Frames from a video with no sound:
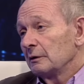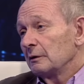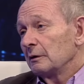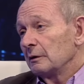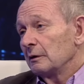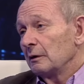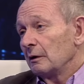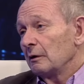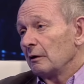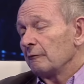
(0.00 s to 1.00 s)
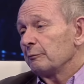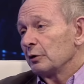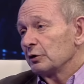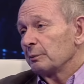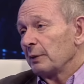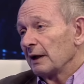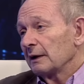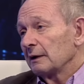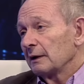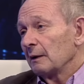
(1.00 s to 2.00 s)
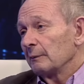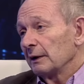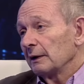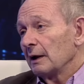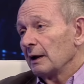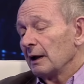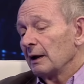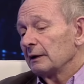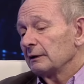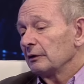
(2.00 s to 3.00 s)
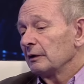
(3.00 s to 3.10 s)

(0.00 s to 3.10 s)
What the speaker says: of pushback coming. And